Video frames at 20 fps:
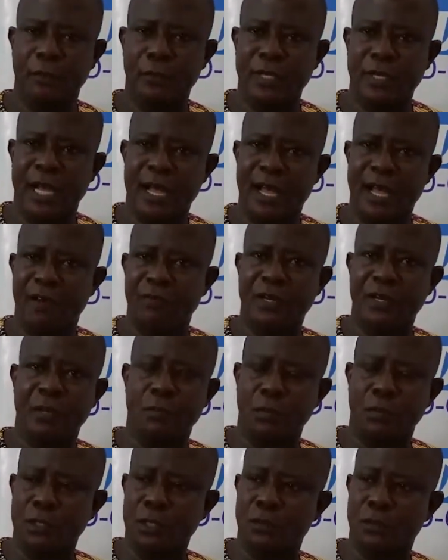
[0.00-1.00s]
We are having a
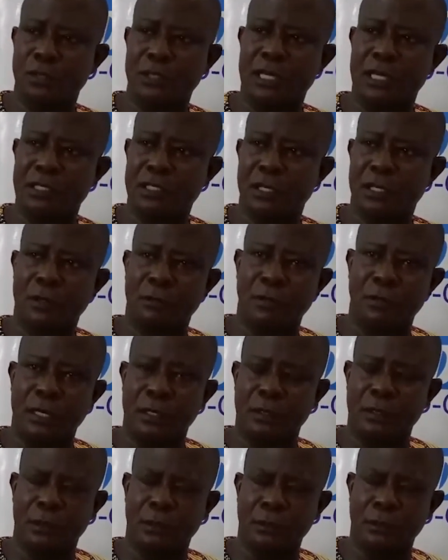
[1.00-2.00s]
project with the national
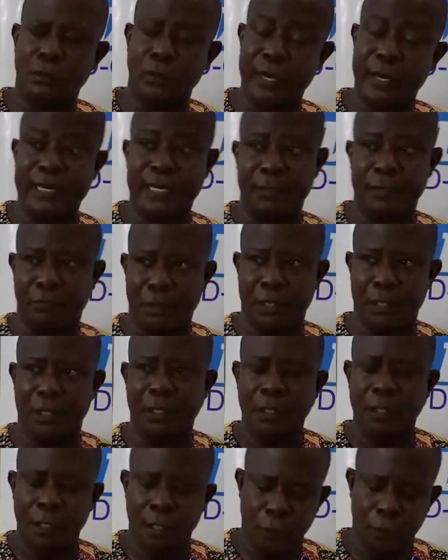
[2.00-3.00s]
UNDP
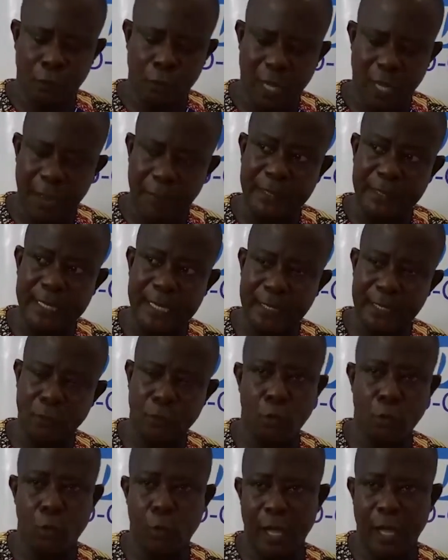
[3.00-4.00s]
to update. You
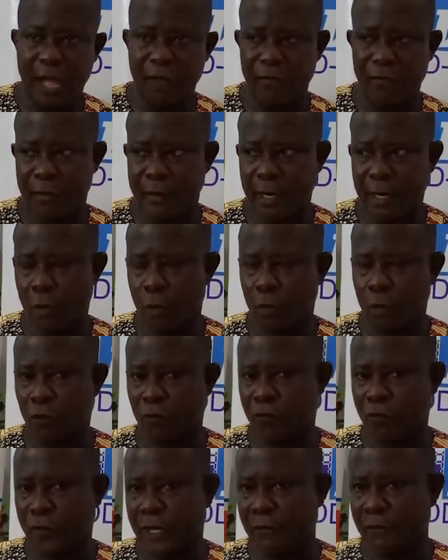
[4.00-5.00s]
know, we have a record
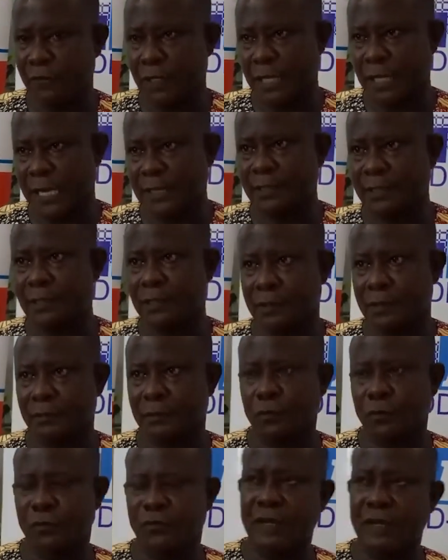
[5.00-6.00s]
of vigilantism.
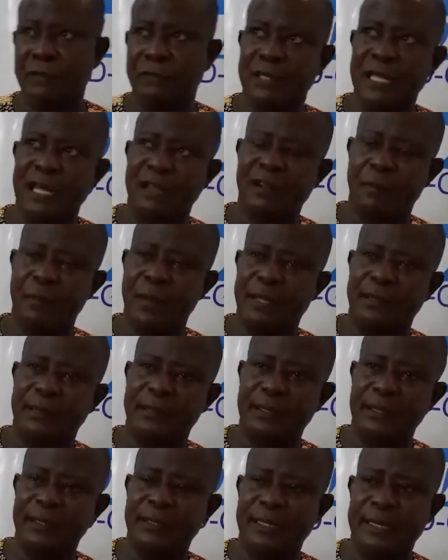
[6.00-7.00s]
We have done about
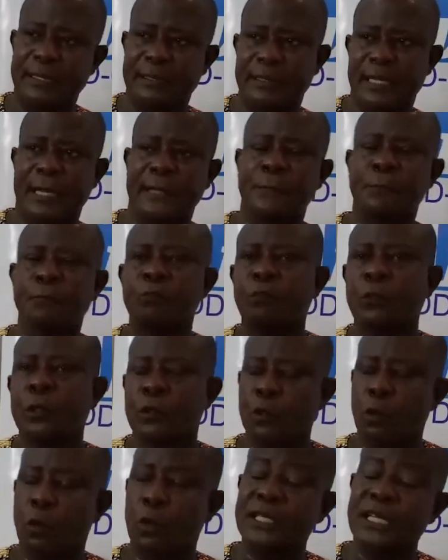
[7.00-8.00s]
3 data,
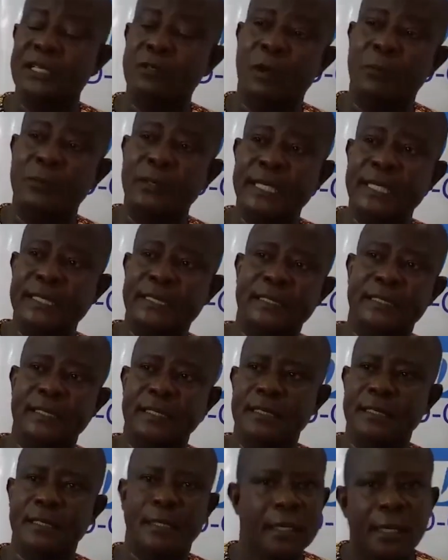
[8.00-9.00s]
so we wanted to update
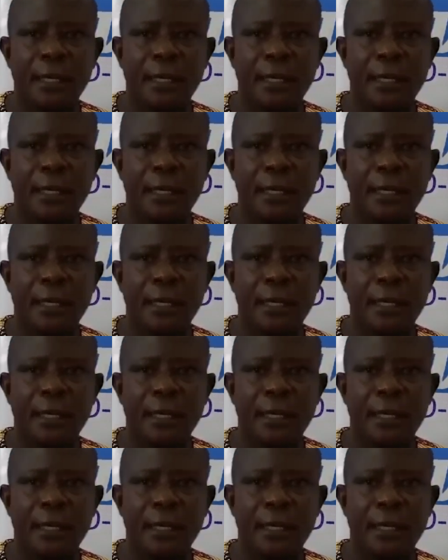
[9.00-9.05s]
it.